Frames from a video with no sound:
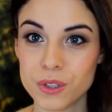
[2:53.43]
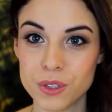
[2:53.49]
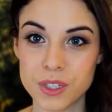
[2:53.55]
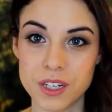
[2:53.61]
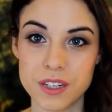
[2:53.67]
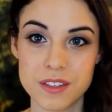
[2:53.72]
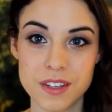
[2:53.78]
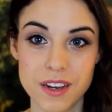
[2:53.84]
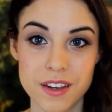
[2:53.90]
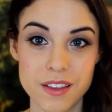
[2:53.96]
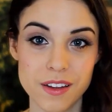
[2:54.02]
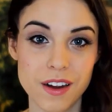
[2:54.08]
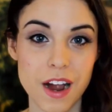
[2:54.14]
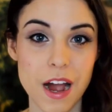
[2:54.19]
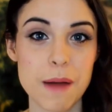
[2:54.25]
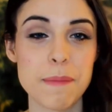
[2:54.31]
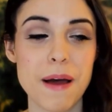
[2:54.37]
You guys scared the
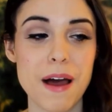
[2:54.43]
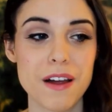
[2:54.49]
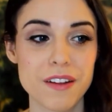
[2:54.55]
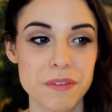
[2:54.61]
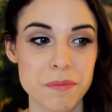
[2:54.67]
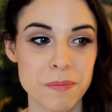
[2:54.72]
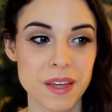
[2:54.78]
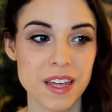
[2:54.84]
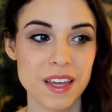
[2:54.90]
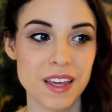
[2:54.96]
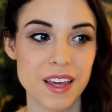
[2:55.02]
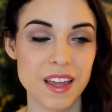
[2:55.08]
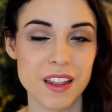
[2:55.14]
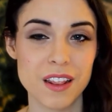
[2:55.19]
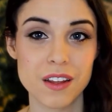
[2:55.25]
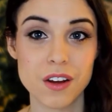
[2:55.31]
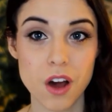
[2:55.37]
crap out of me
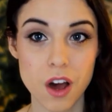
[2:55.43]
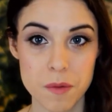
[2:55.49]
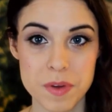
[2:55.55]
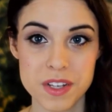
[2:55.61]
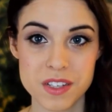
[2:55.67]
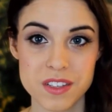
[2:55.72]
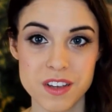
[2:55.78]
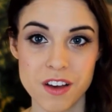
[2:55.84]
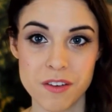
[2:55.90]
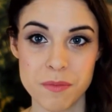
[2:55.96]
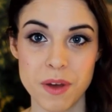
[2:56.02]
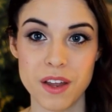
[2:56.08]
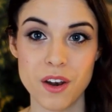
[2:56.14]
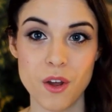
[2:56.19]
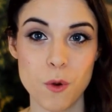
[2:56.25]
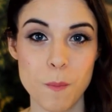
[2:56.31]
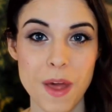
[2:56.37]
in the comments of
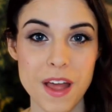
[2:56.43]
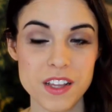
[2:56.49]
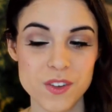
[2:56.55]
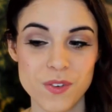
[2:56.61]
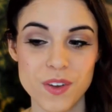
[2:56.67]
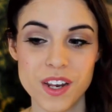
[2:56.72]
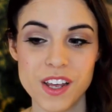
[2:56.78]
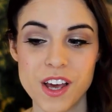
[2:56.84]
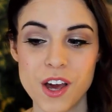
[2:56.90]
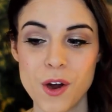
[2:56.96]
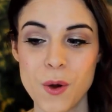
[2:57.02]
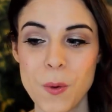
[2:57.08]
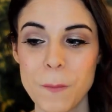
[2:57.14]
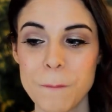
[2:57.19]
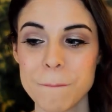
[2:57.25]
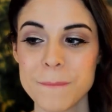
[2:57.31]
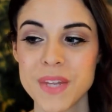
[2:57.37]
my no meds
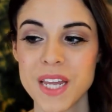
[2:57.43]
video,